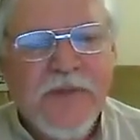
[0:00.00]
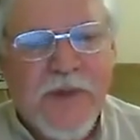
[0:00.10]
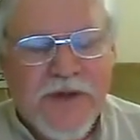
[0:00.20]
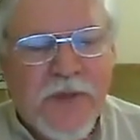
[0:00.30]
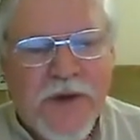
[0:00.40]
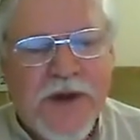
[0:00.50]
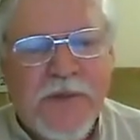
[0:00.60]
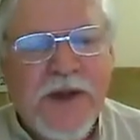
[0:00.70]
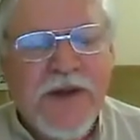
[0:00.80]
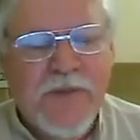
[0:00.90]
Much more
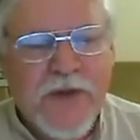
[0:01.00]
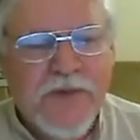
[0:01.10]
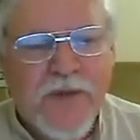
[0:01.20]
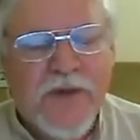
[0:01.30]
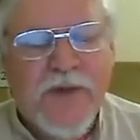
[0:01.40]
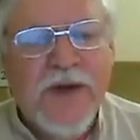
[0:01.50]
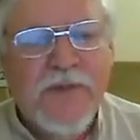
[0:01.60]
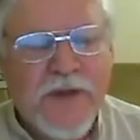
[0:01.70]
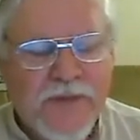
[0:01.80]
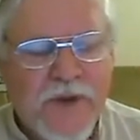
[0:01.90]
imminent, much more real,
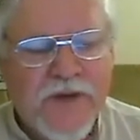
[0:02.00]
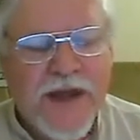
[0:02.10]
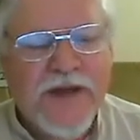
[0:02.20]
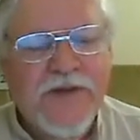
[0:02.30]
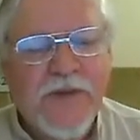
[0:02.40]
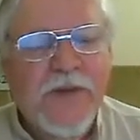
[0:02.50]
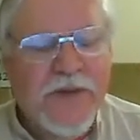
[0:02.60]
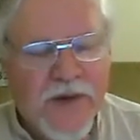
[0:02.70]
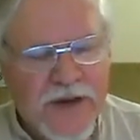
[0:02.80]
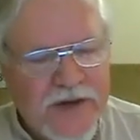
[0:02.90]
much more tangible, but
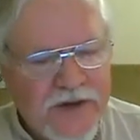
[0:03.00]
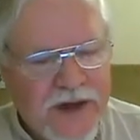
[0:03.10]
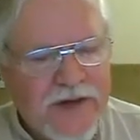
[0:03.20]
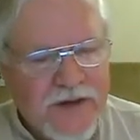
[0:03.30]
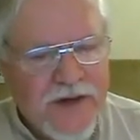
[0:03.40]
there is a